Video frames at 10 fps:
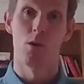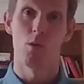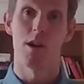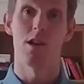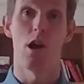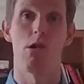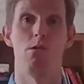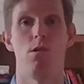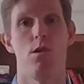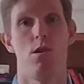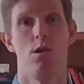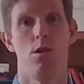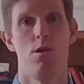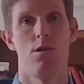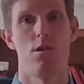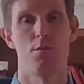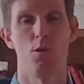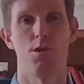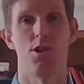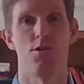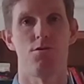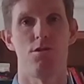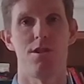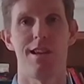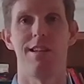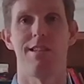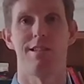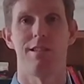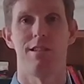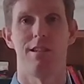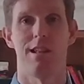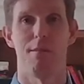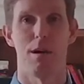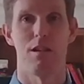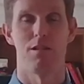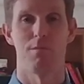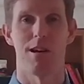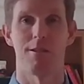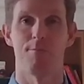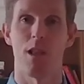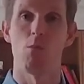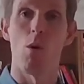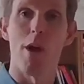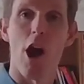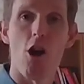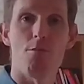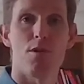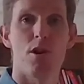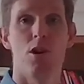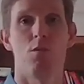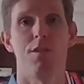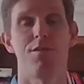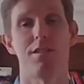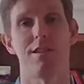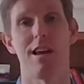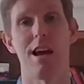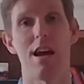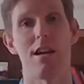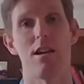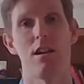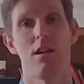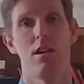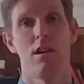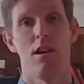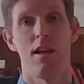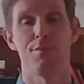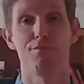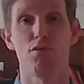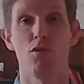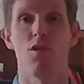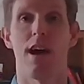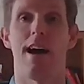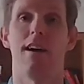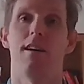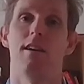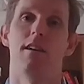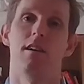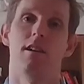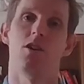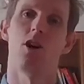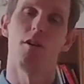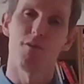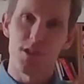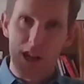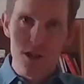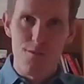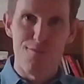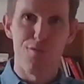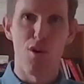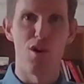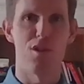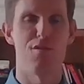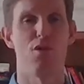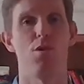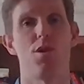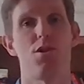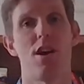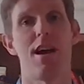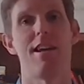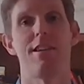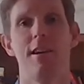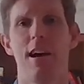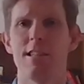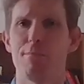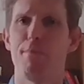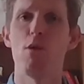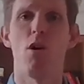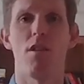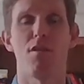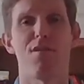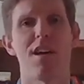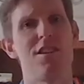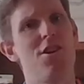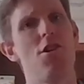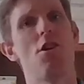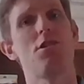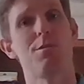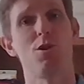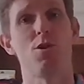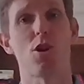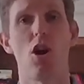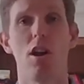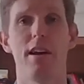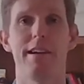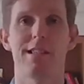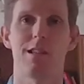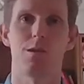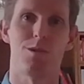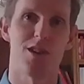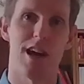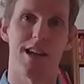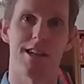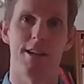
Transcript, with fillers: we know the sports industry needs that bounce back. And what we hope we've done today is brought that conversation further forward in your head and to build on the fact that you know some of your colleagues, as we shared